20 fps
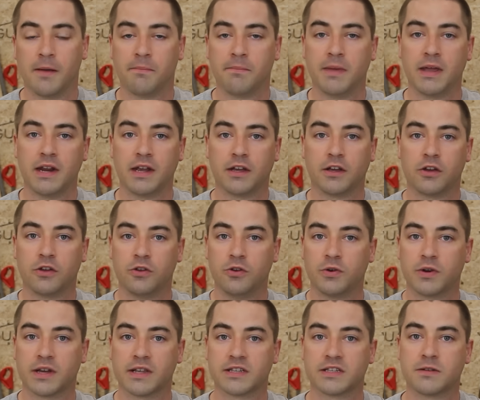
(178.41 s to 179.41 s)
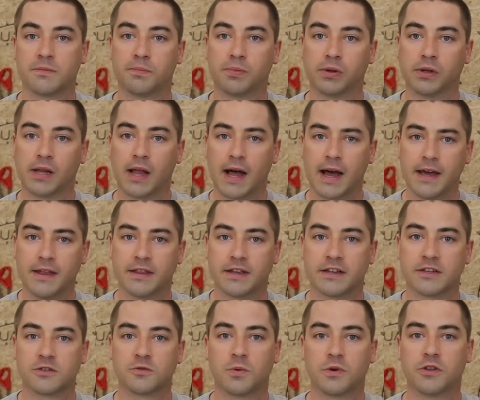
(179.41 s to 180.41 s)
meaning you can supply
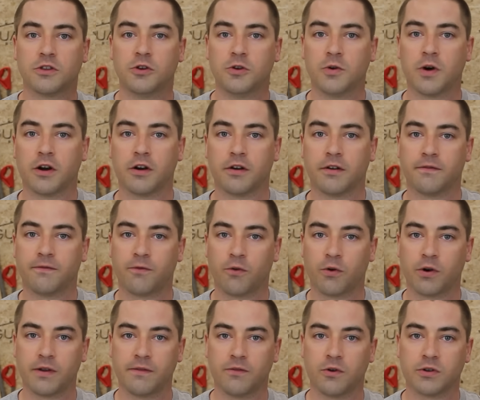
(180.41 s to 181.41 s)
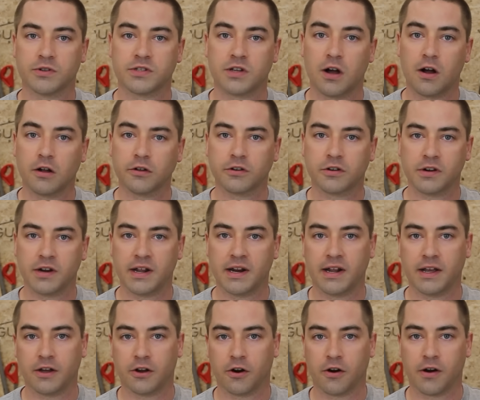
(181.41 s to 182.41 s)
this with 240 volts
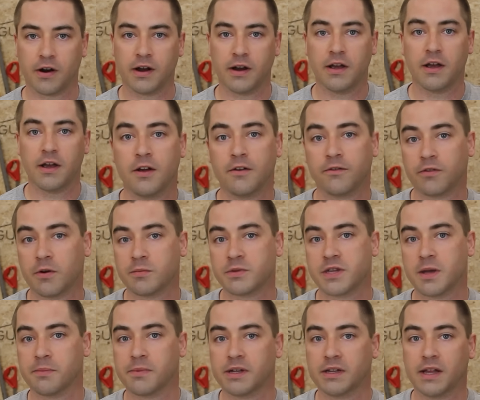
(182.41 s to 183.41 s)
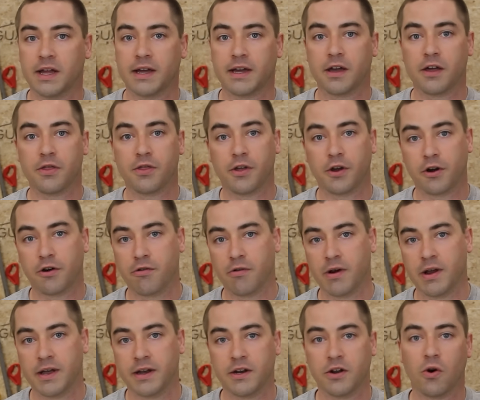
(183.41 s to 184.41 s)
alternating current from something like the
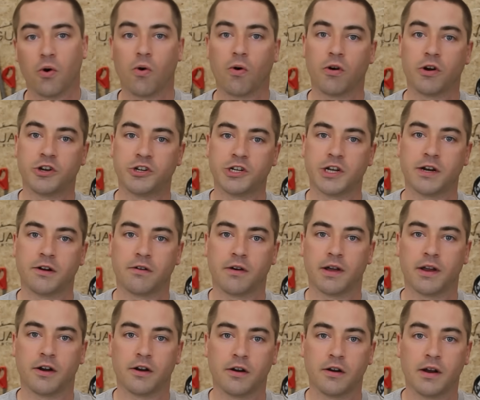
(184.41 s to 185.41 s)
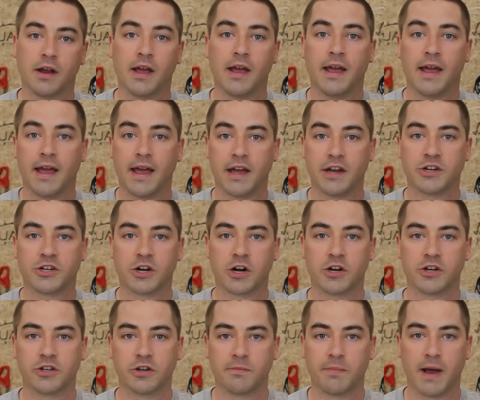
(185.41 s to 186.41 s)
grid or a generator and
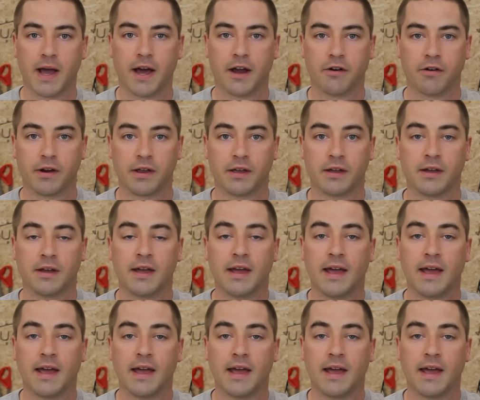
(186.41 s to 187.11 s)
charge your battery.